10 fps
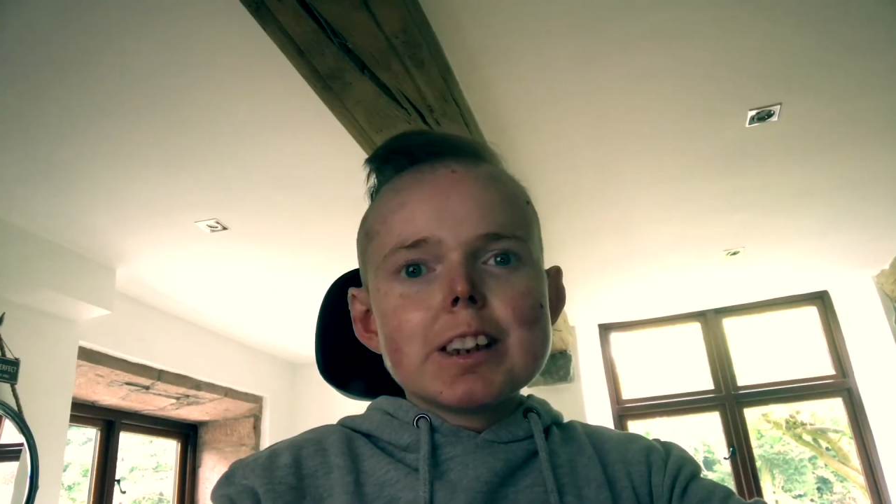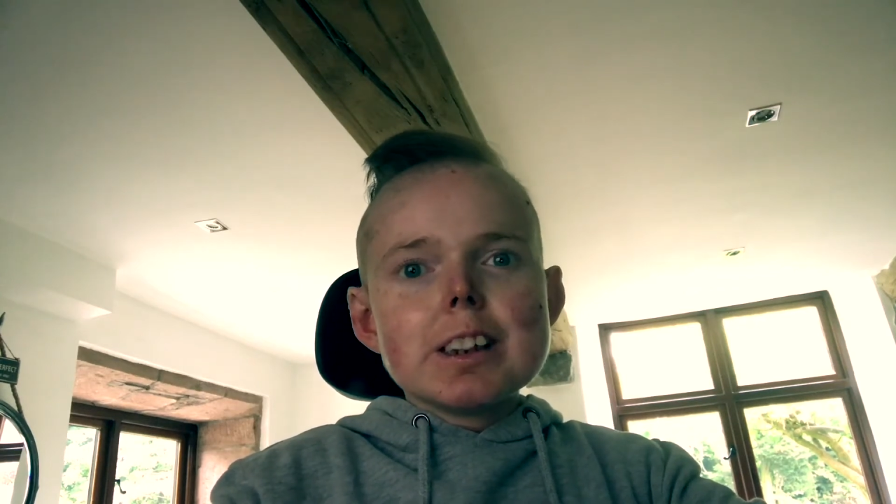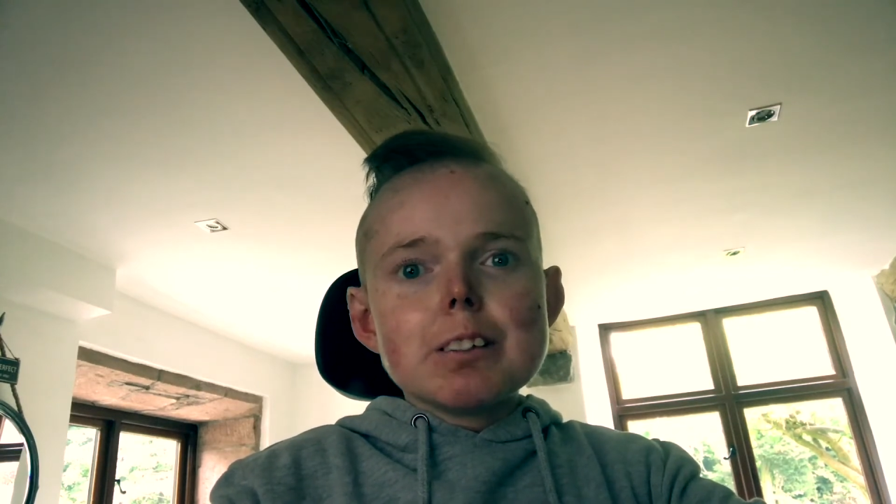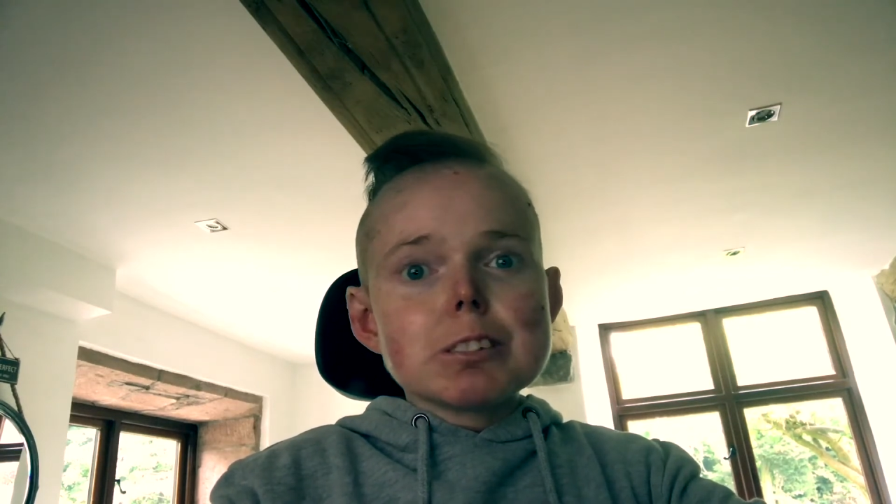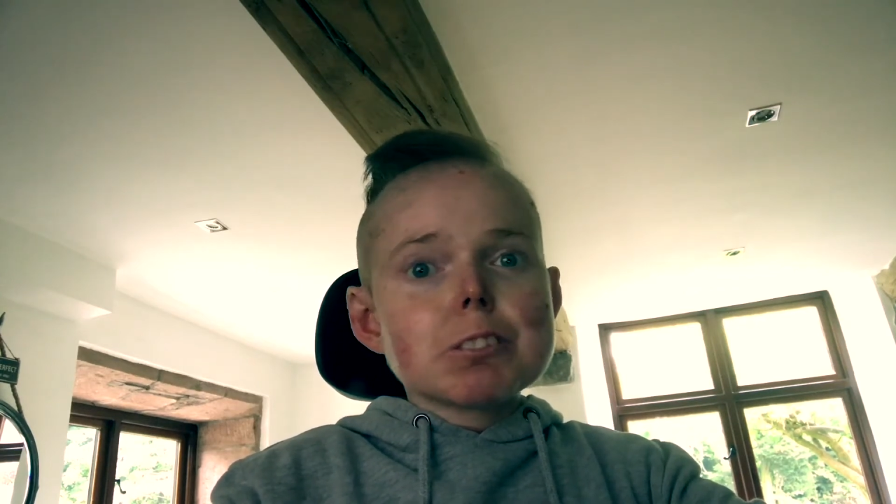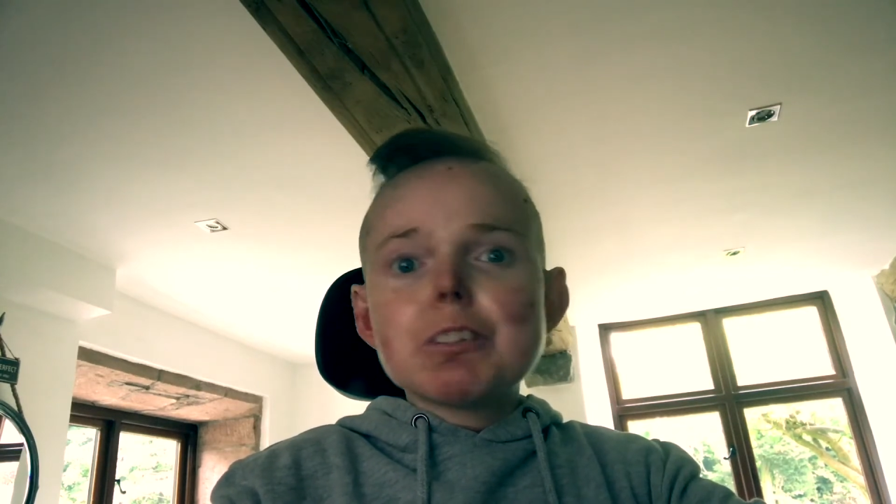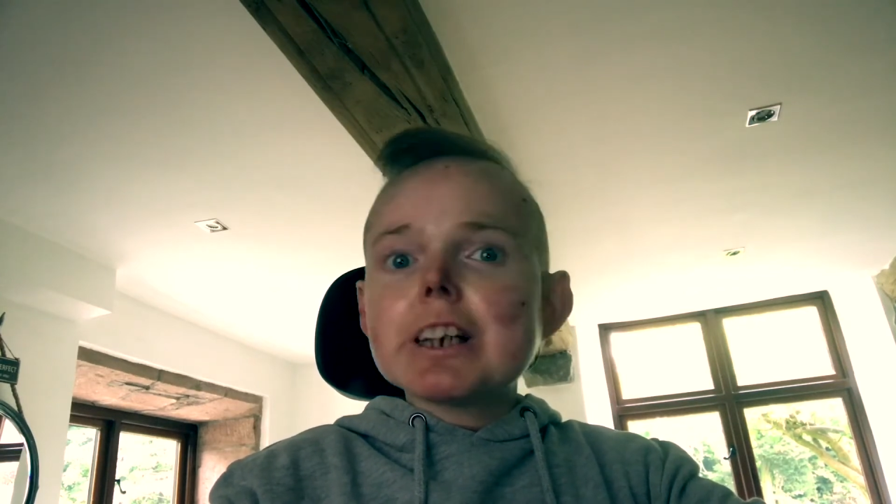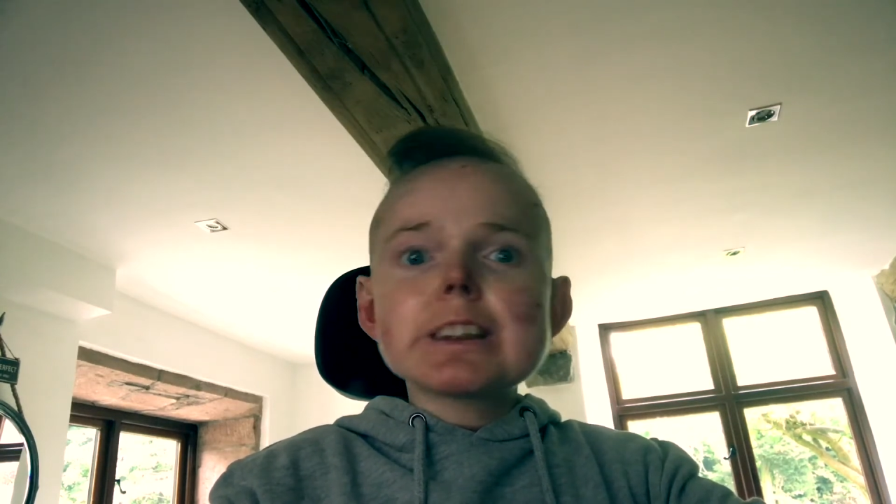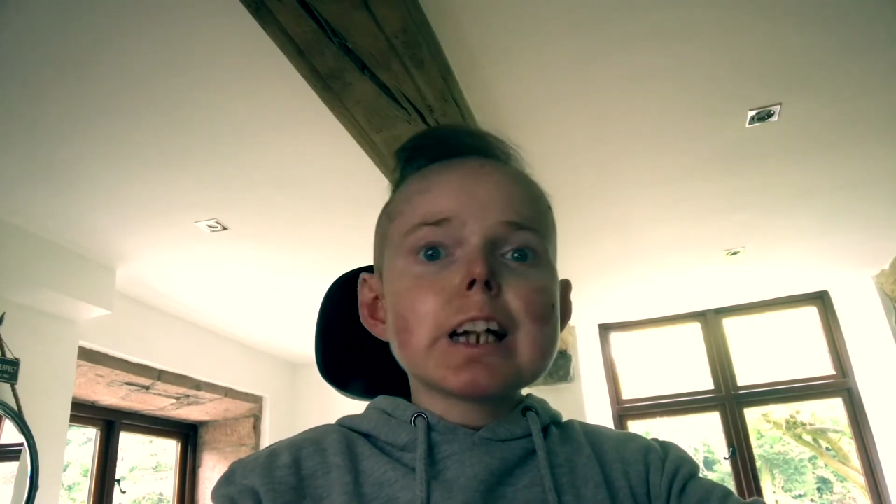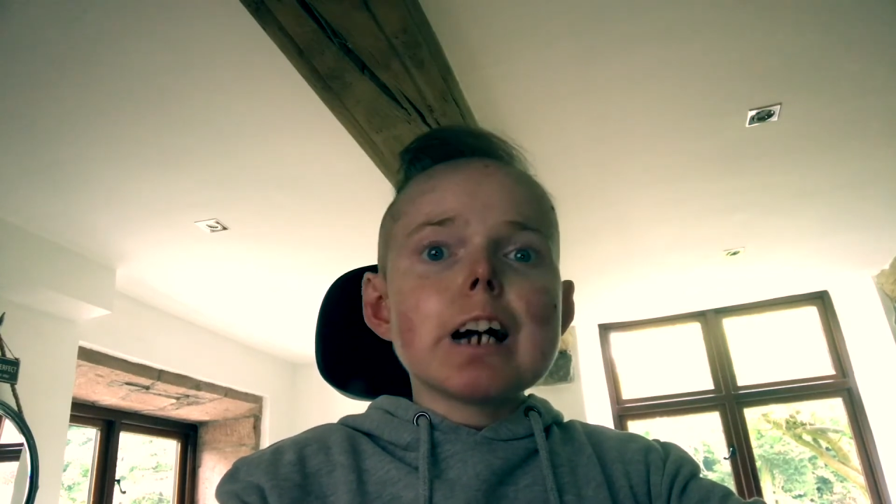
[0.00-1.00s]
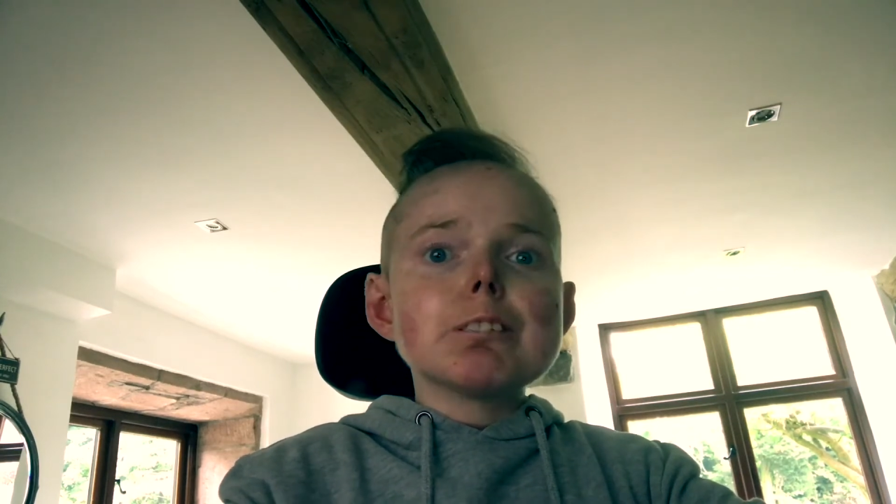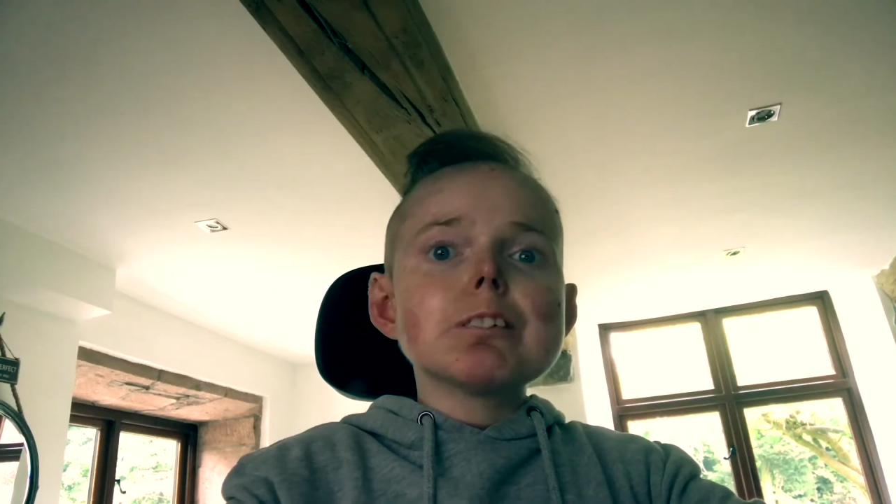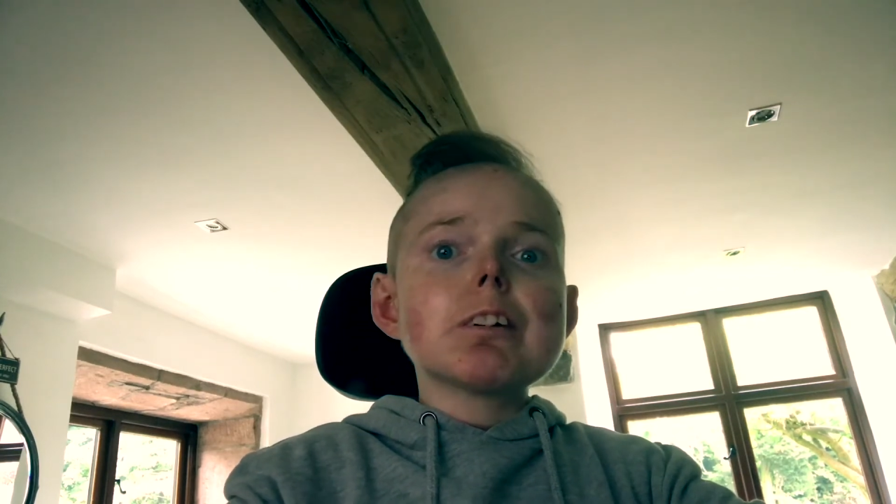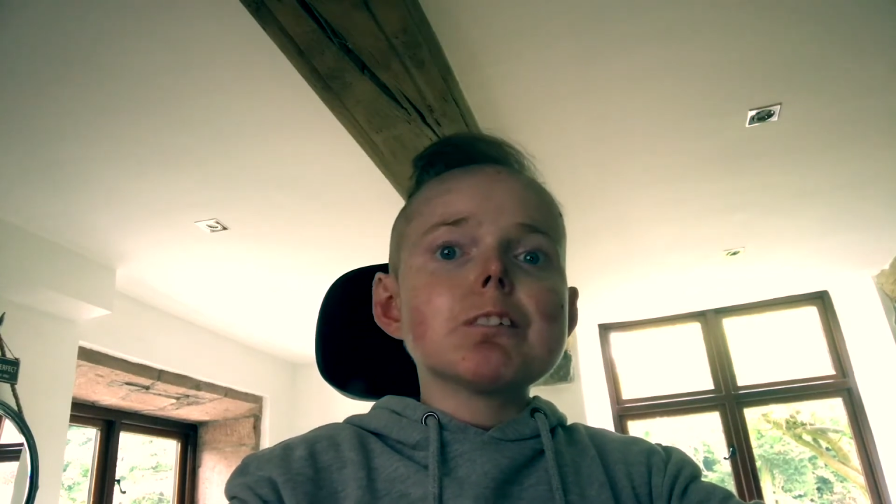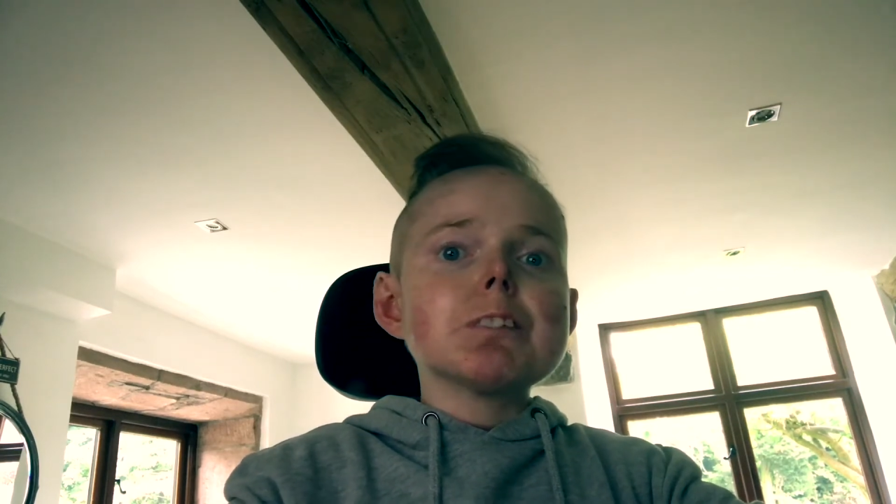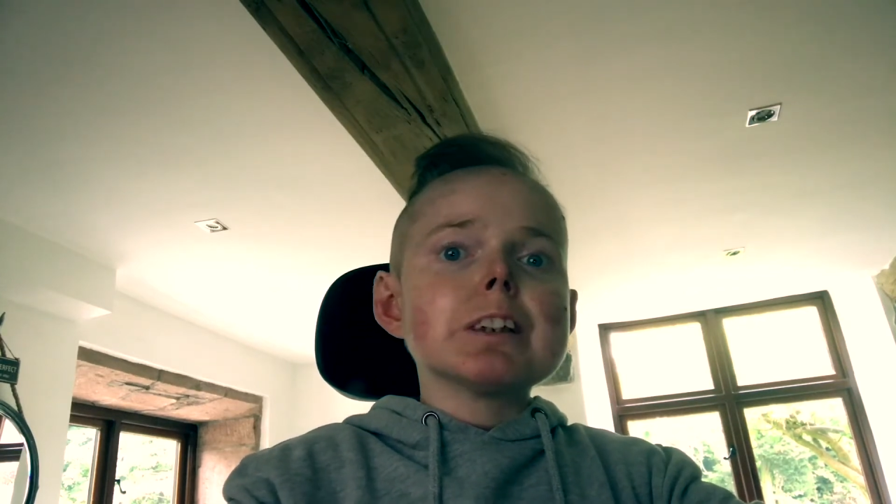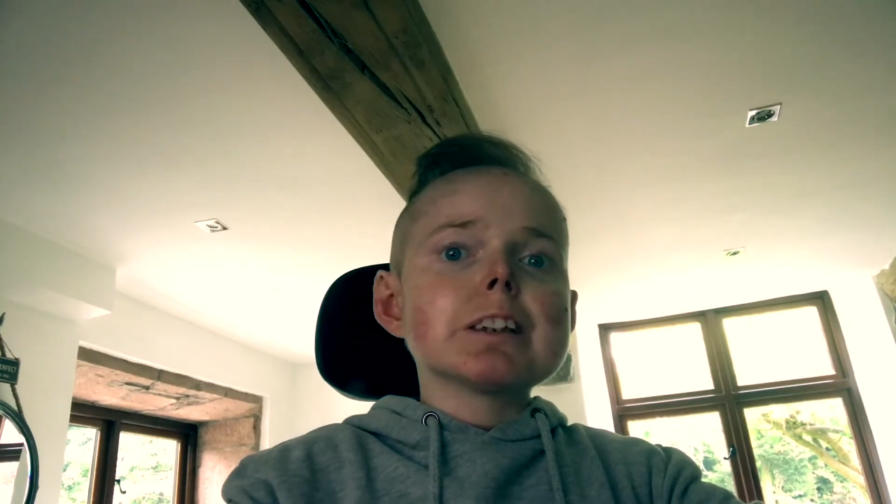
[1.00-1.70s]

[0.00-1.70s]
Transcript: It was the first time we've ever been